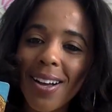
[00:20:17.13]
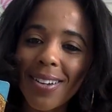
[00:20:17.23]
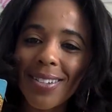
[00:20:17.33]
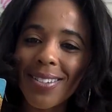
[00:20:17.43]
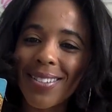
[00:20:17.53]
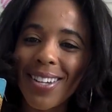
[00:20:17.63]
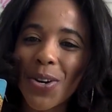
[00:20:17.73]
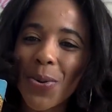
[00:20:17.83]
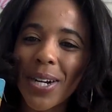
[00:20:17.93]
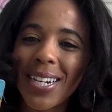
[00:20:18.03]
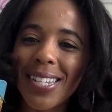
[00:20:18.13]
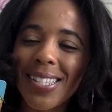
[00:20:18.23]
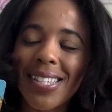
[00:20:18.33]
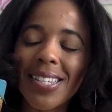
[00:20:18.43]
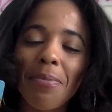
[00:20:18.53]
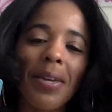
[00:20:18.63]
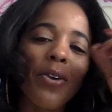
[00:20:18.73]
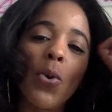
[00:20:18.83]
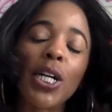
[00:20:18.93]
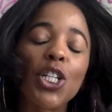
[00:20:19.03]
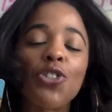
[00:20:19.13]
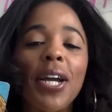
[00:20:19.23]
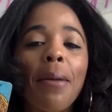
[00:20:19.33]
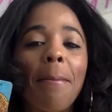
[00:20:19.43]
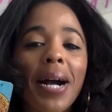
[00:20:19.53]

Aquarius, this could be orchestrated